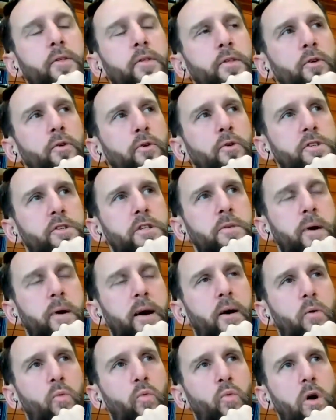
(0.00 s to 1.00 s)
thoughts
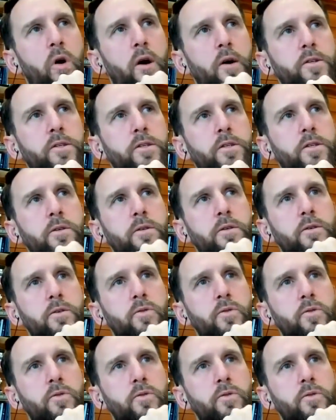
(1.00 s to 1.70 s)
about what